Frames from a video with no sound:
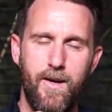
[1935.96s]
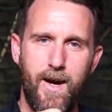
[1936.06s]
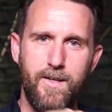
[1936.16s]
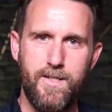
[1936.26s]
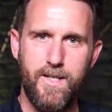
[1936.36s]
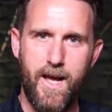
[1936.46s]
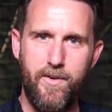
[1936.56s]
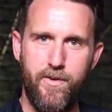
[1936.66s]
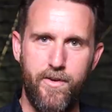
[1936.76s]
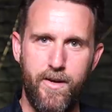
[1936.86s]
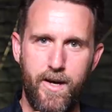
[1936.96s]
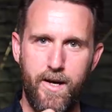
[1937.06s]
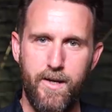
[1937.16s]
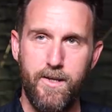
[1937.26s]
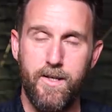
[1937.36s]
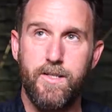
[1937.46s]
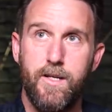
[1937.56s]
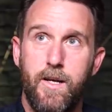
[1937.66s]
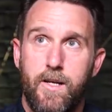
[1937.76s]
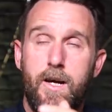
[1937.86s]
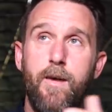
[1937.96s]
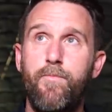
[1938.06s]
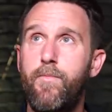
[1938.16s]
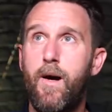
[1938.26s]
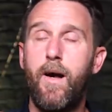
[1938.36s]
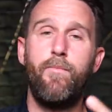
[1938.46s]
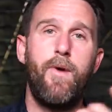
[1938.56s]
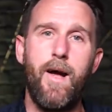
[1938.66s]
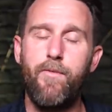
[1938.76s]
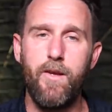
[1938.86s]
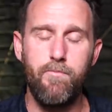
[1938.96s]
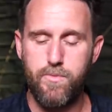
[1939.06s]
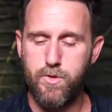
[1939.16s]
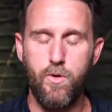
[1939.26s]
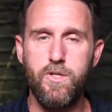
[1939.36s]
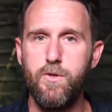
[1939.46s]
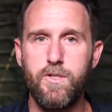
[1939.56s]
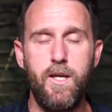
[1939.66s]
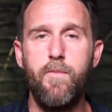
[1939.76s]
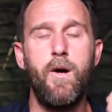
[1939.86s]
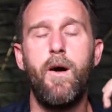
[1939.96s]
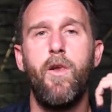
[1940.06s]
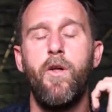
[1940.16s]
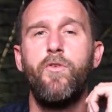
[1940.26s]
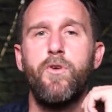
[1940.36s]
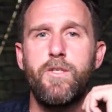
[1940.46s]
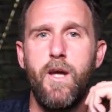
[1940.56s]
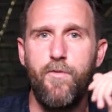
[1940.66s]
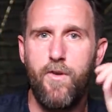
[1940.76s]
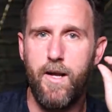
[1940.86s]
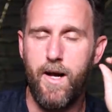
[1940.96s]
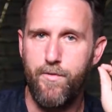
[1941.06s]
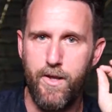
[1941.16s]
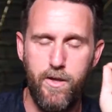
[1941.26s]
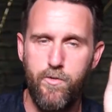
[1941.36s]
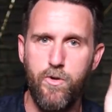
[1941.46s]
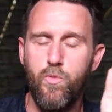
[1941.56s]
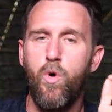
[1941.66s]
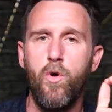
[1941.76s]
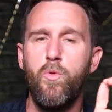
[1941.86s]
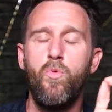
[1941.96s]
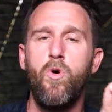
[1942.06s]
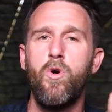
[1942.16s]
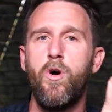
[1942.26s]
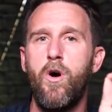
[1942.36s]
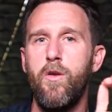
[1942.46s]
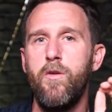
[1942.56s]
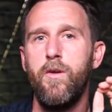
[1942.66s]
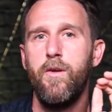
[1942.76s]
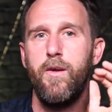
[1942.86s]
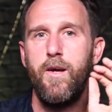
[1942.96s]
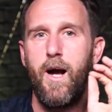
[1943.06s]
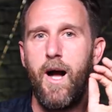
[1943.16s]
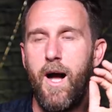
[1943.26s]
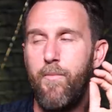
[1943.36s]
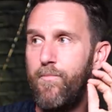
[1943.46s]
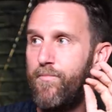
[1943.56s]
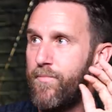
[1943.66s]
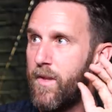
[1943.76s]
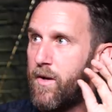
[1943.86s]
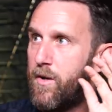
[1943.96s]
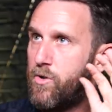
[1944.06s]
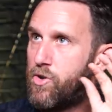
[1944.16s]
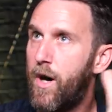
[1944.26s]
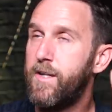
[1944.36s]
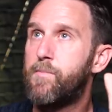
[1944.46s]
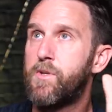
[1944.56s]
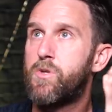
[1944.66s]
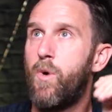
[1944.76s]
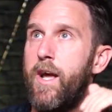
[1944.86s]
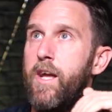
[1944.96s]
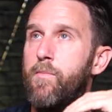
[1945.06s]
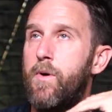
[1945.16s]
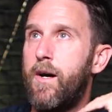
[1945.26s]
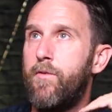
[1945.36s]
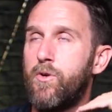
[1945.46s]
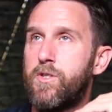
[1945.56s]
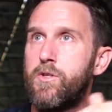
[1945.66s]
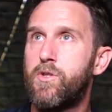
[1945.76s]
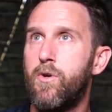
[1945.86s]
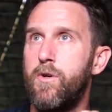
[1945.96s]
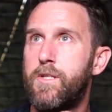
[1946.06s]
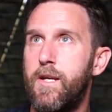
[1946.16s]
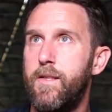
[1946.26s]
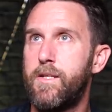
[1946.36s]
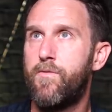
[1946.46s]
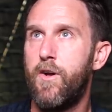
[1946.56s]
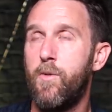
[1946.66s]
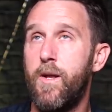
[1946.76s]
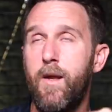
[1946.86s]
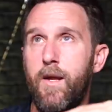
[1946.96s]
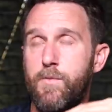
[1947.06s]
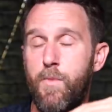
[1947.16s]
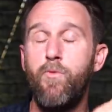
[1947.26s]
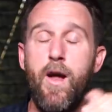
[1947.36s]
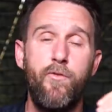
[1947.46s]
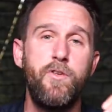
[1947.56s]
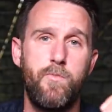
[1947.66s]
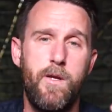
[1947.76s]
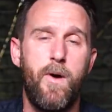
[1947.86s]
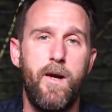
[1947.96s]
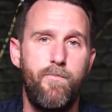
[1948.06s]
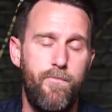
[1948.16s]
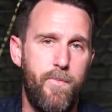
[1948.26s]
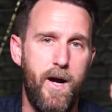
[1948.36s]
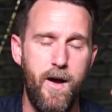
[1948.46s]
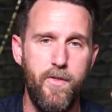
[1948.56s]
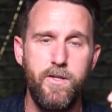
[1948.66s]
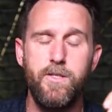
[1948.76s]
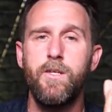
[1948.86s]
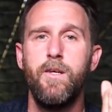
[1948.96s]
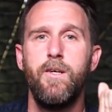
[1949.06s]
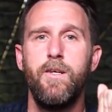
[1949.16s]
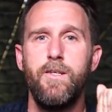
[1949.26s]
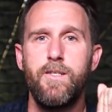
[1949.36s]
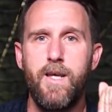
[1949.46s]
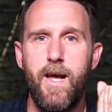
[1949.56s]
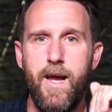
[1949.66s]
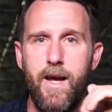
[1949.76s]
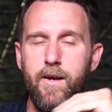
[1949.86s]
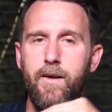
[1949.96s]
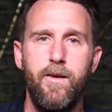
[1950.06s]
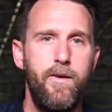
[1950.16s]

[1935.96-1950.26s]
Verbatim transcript: and yeah. said, because because I, I, having talked to you and seen a lot of your stuff, like I think you do walk the walk on um, trying to persuade, but I've also saw seen this film and it's been referenced to me by by others saying